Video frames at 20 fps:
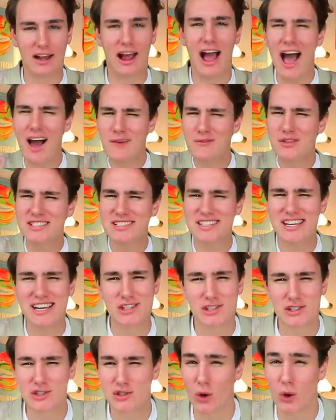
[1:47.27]
Like obviously
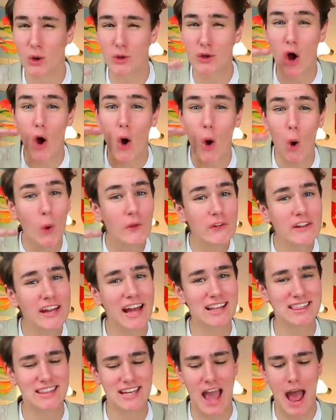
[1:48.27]
it's sold
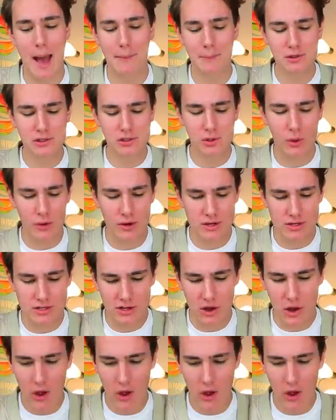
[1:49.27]
only at the Apple stores,